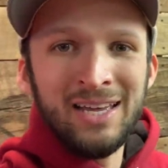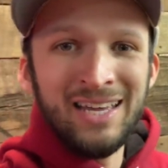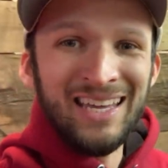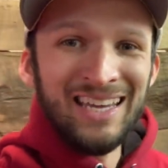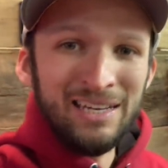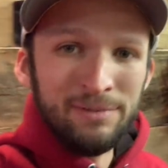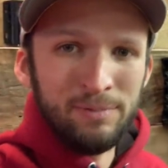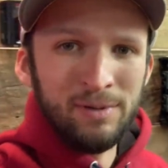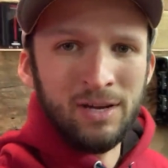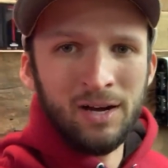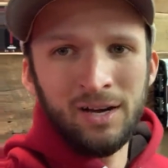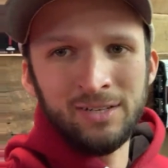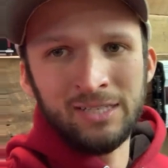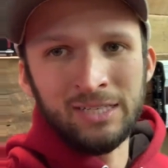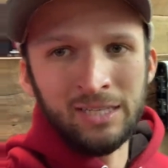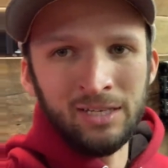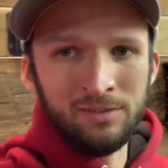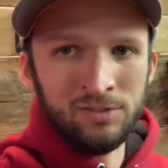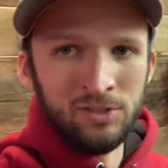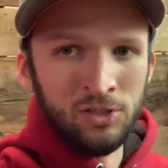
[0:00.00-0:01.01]
is because it
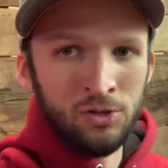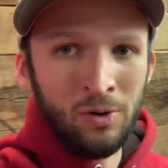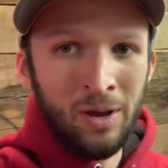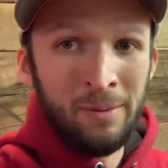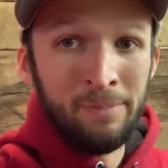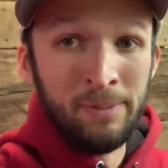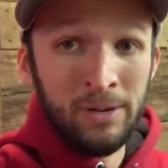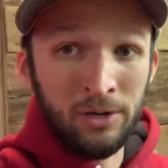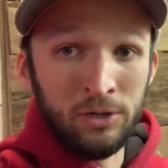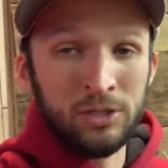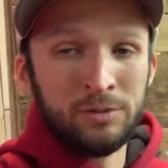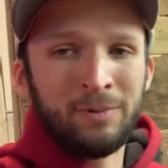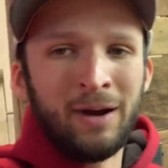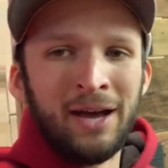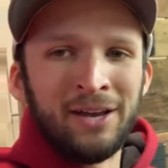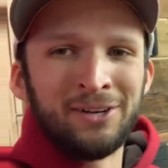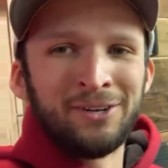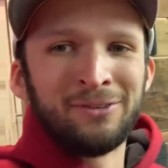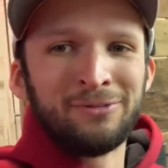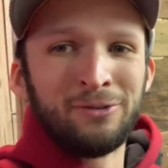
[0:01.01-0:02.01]
gives you a bigger
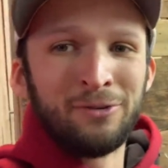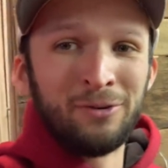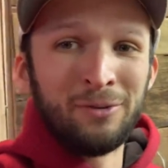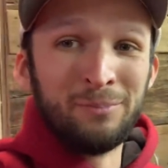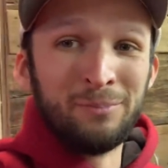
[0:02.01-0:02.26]
spider for